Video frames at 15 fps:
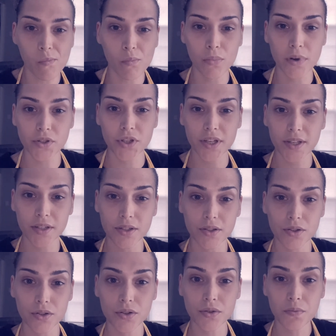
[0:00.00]
which
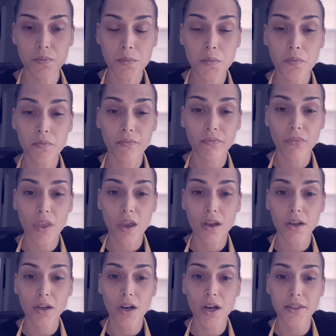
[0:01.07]
is
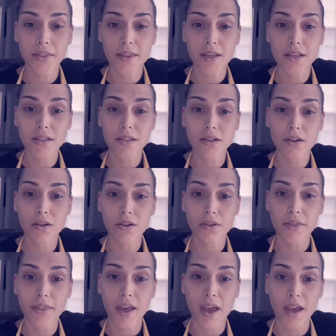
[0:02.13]
cut these little
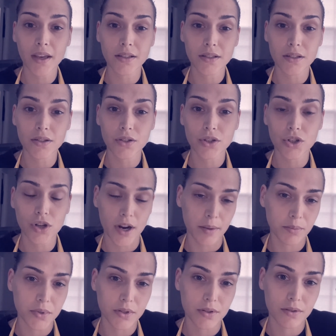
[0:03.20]
things into
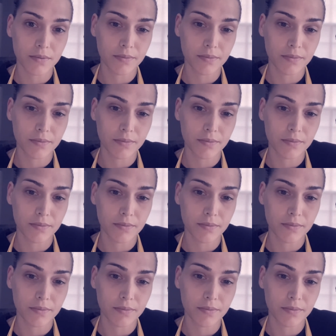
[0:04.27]
strips.